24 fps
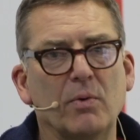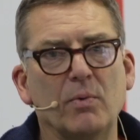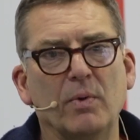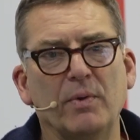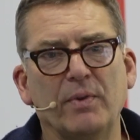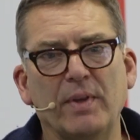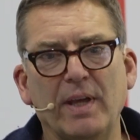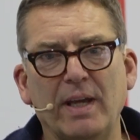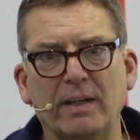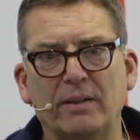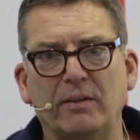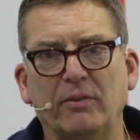with
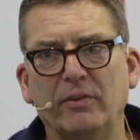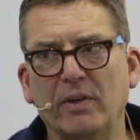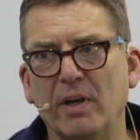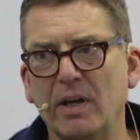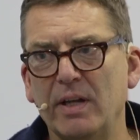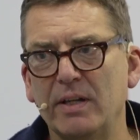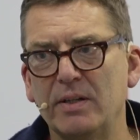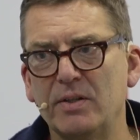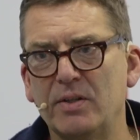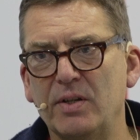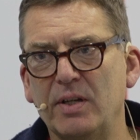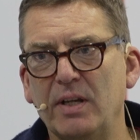their
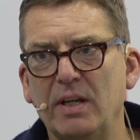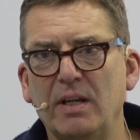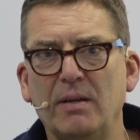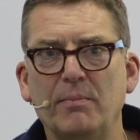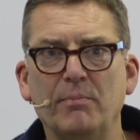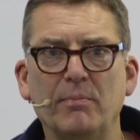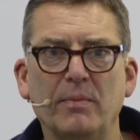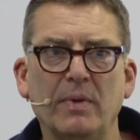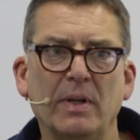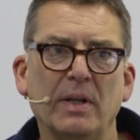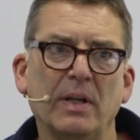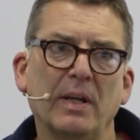design
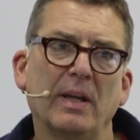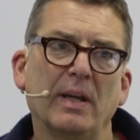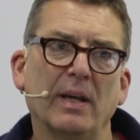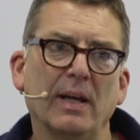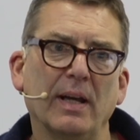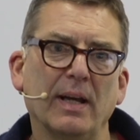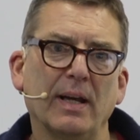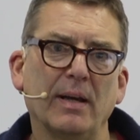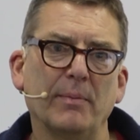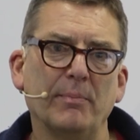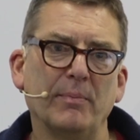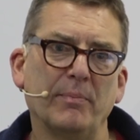team,
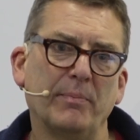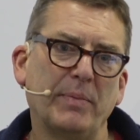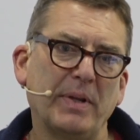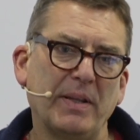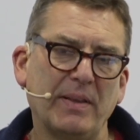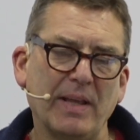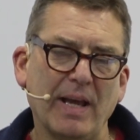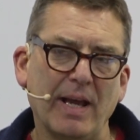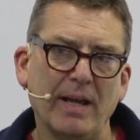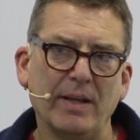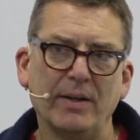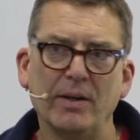be
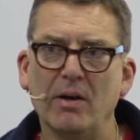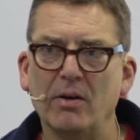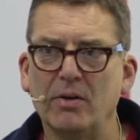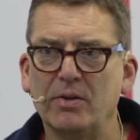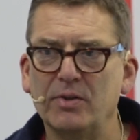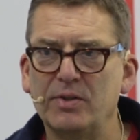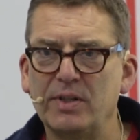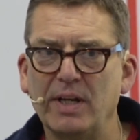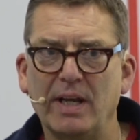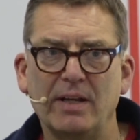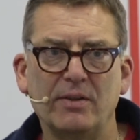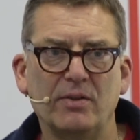that an
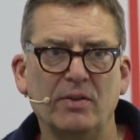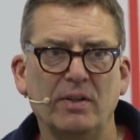architect,